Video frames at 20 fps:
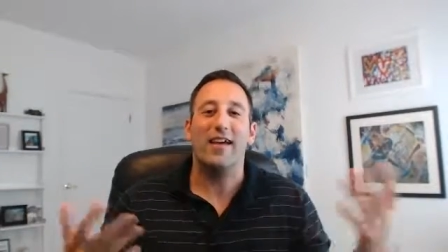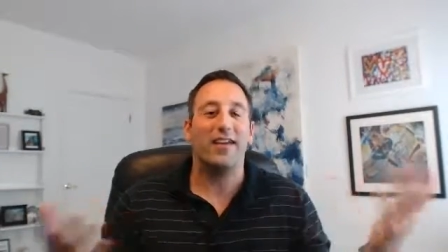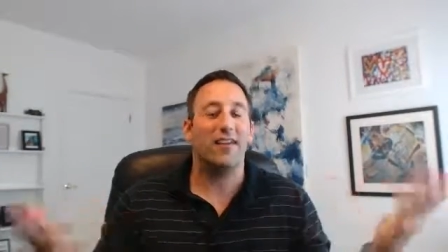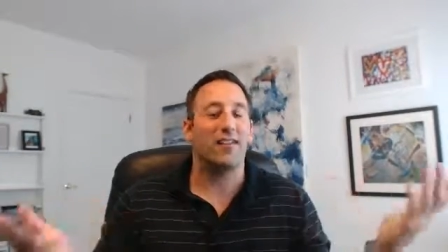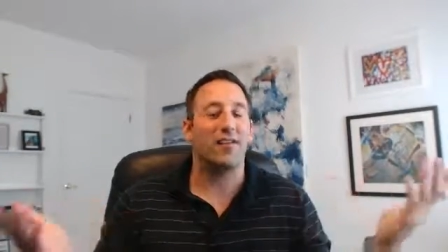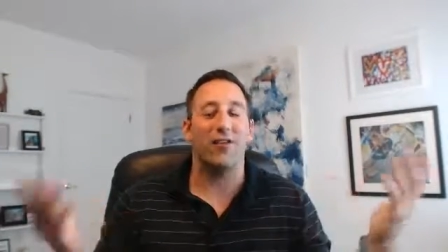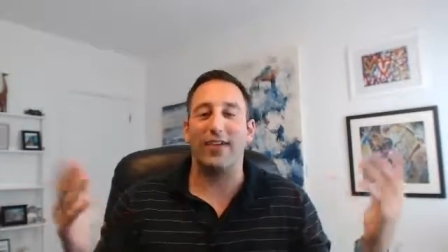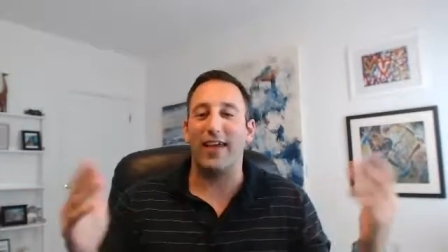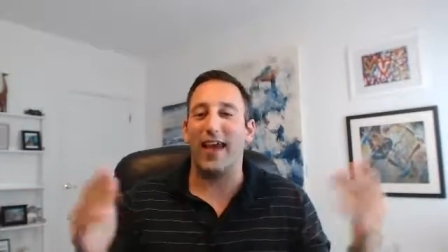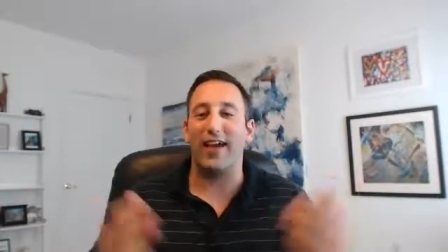
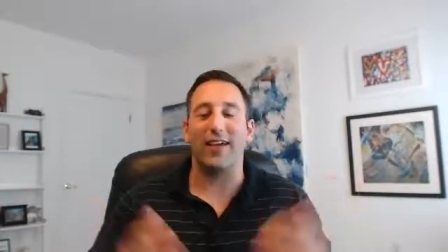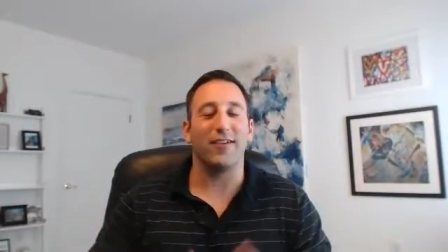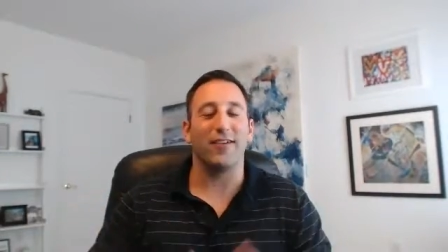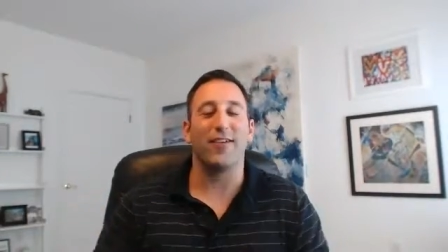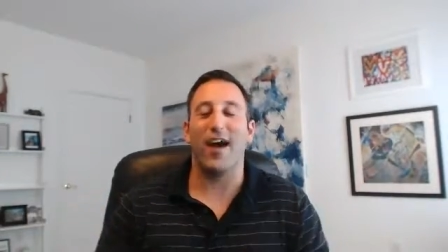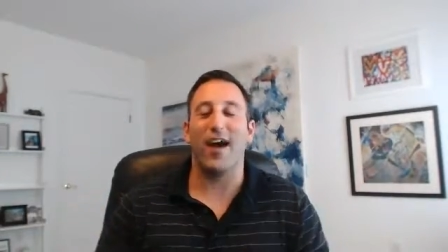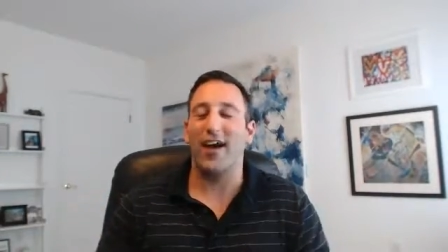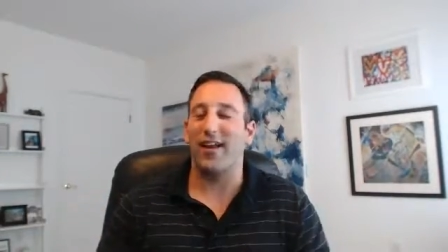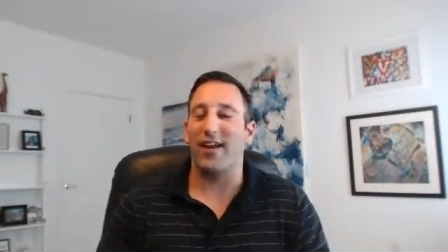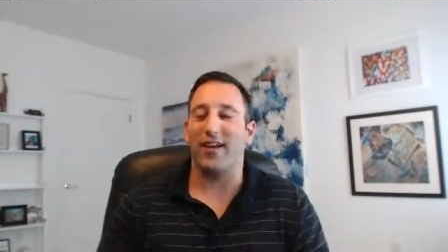So yeah, you
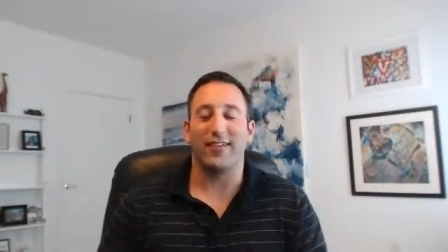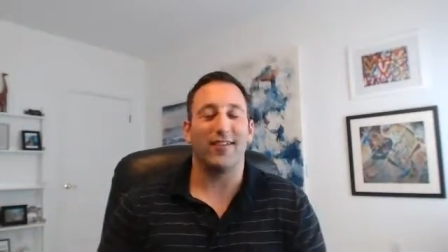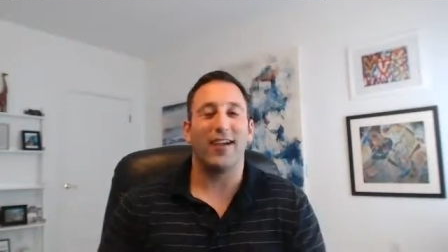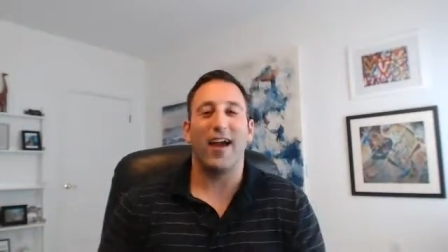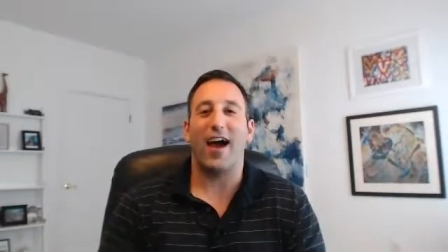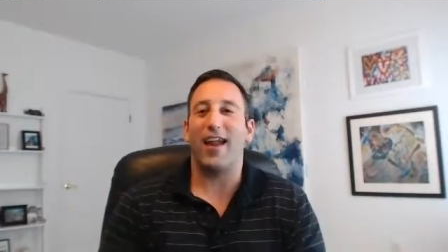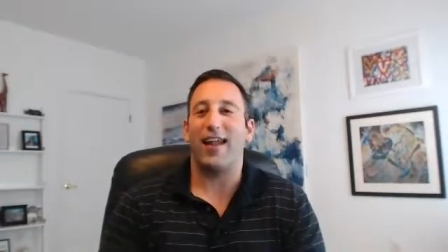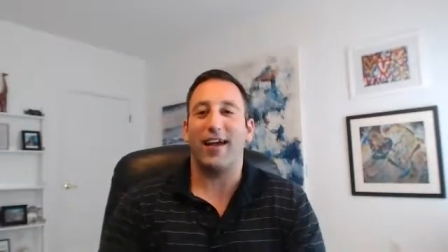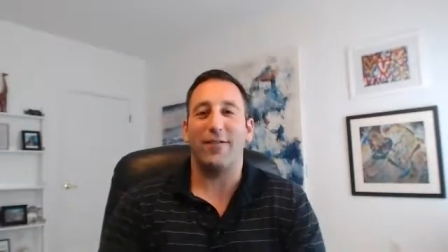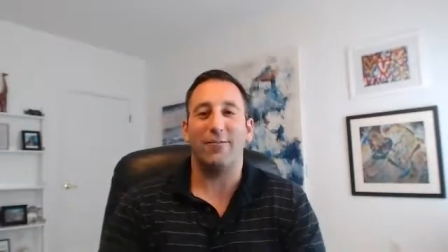gotta, you
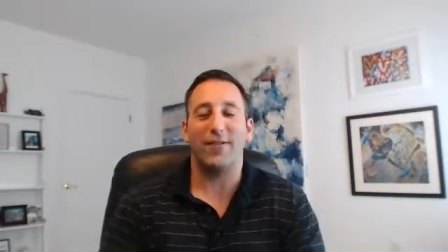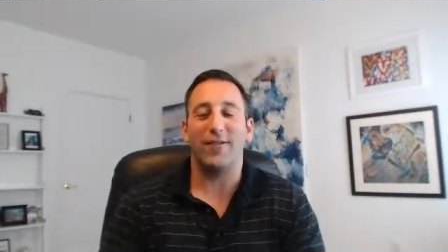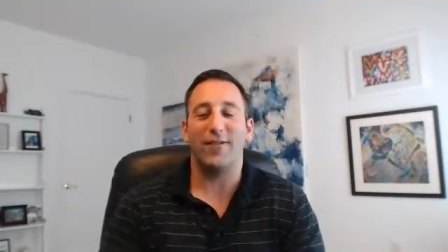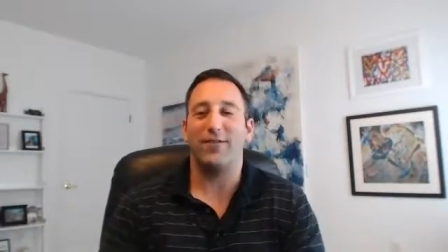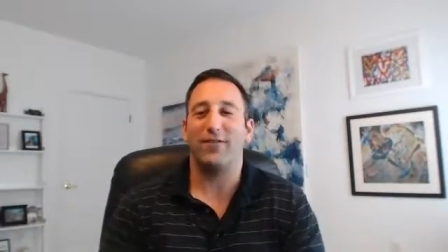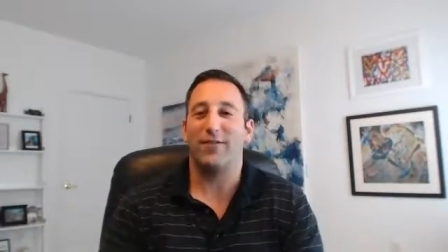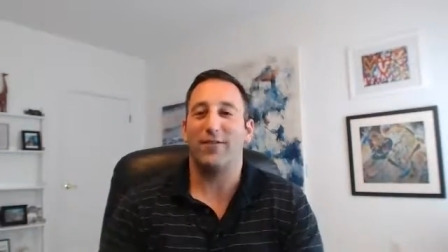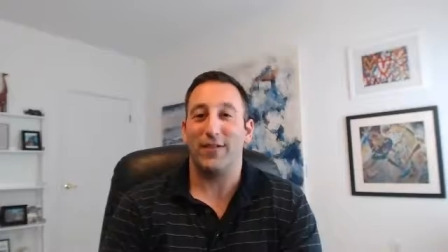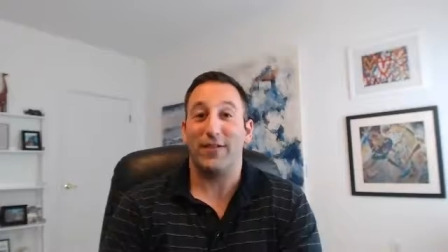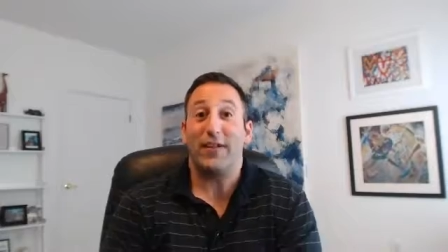gotta
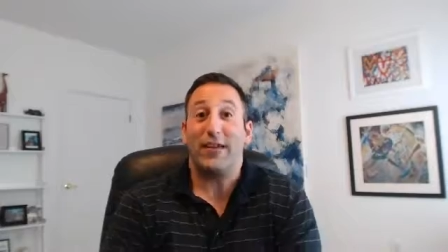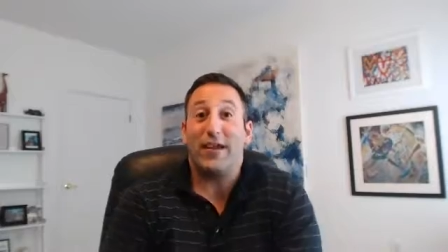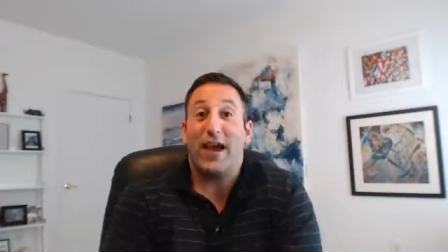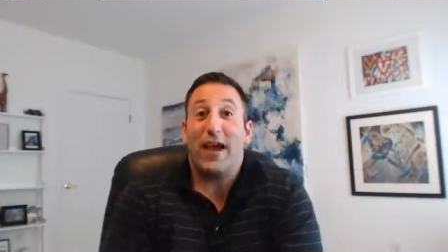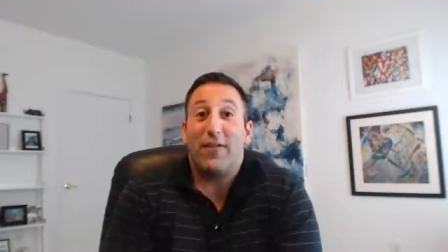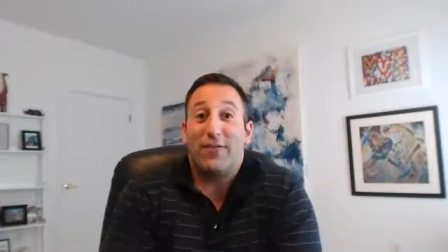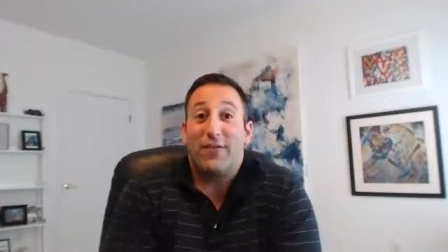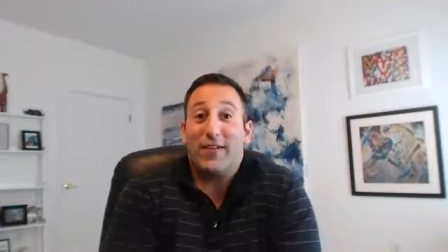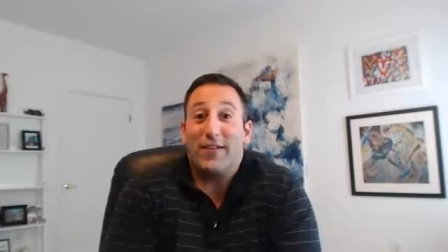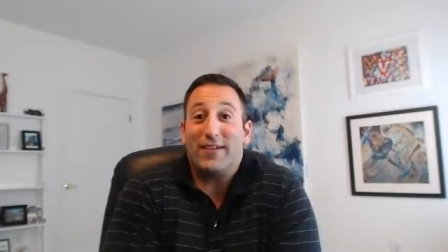be, you
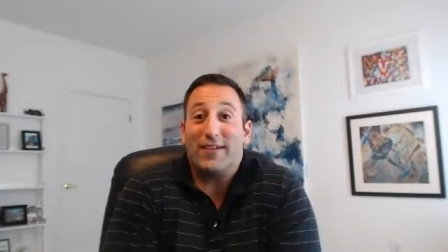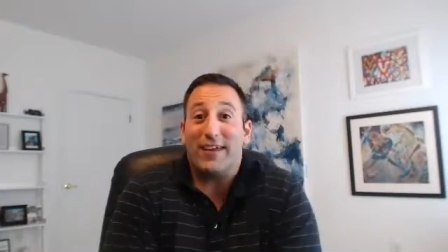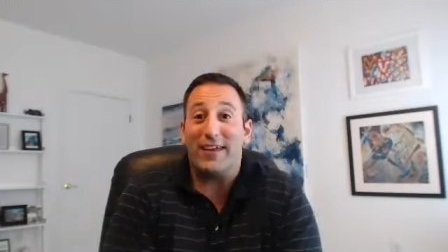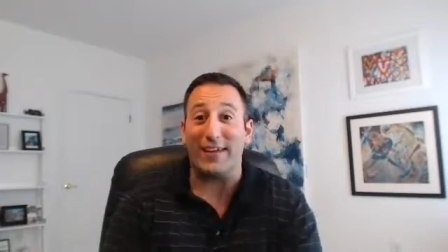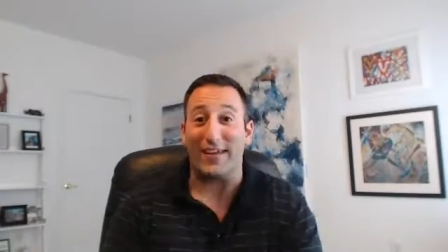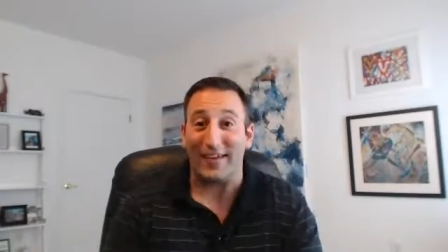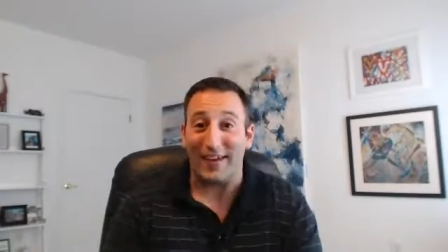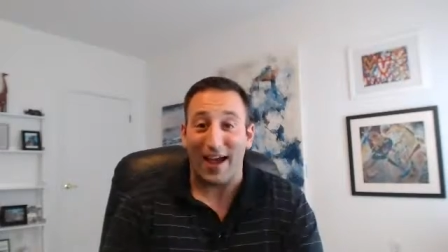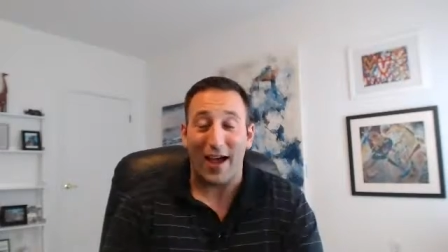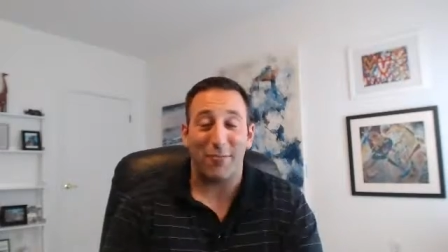gotta feel
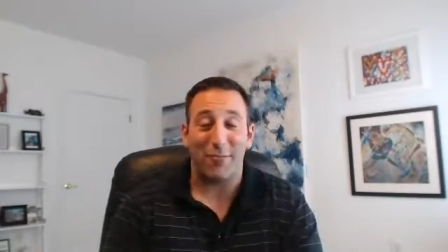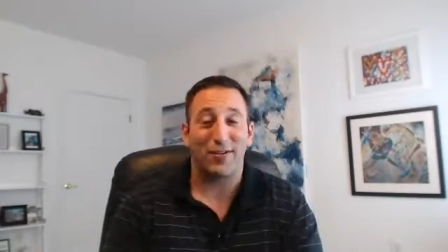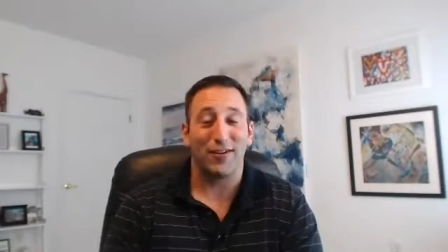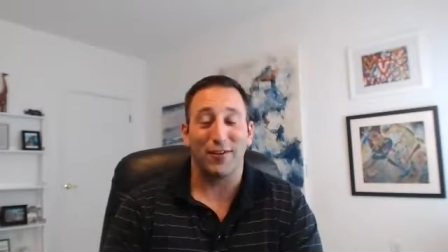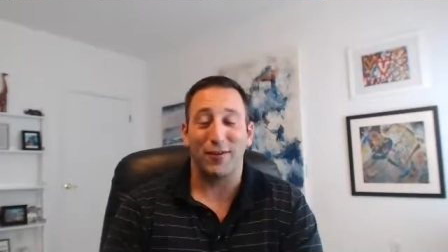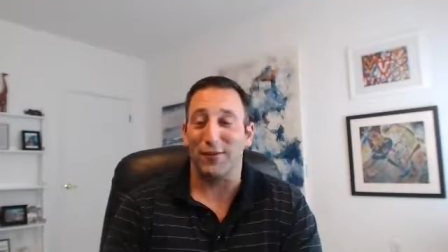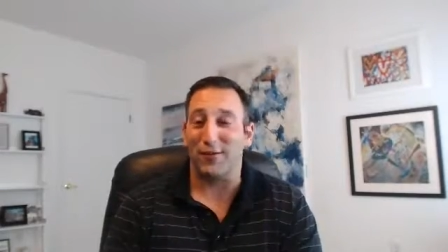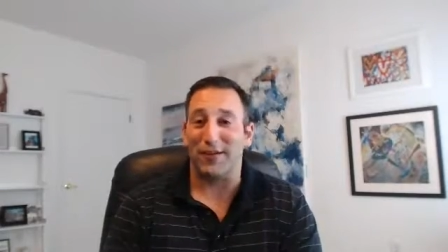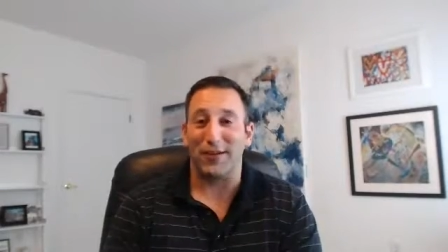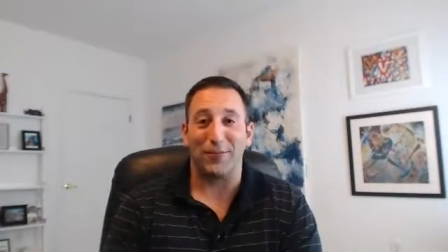needed.
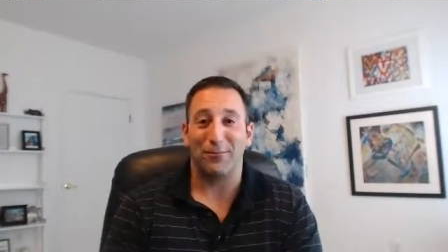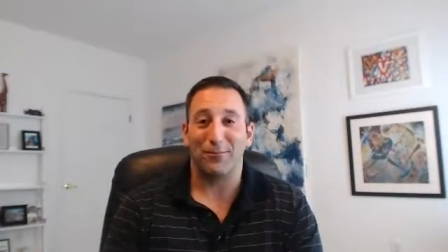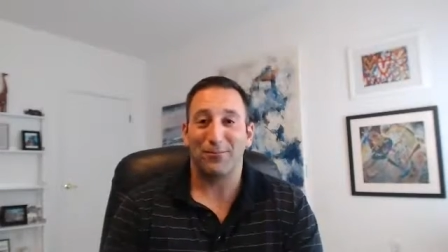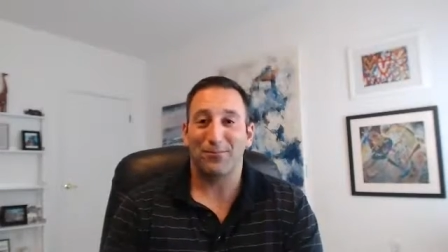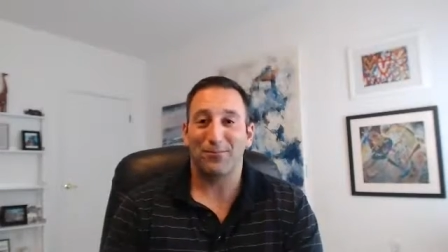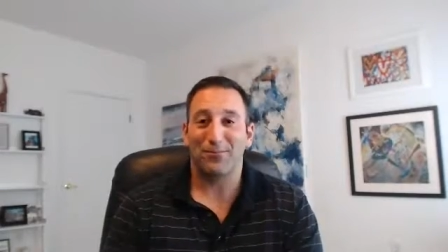Absolutely.